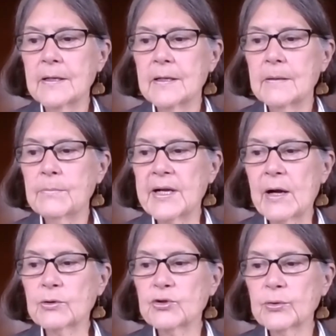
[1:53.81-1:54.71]
but
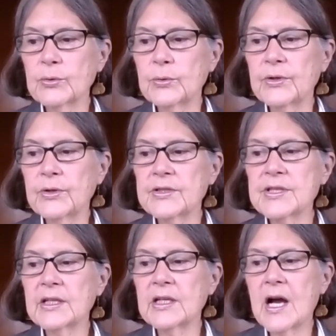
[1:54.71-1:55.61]
our truth is
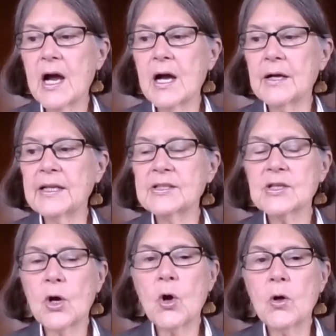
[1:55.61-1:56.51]
that God is
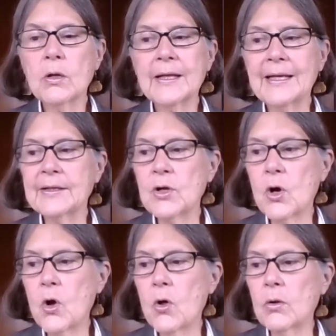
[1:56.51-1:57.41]
all in
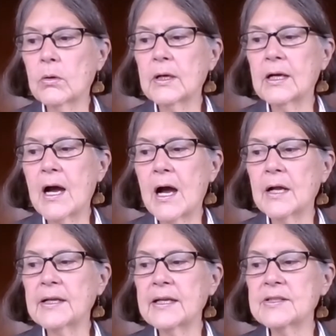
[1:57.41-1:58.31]
all. God
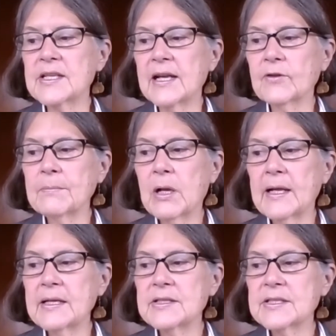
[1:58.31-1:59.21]
is every
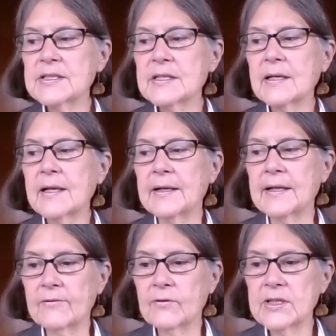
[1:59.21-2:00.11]
place and
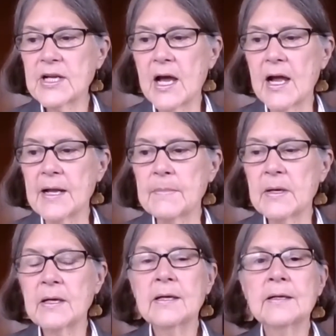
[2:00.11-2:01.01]
every time,
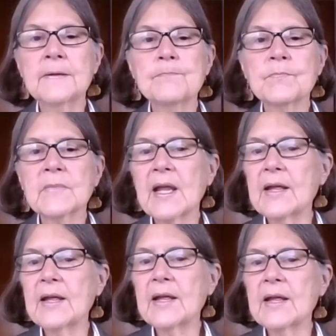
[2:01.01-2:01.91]
and
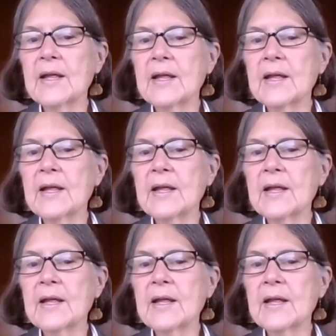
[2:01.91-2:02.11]
there is no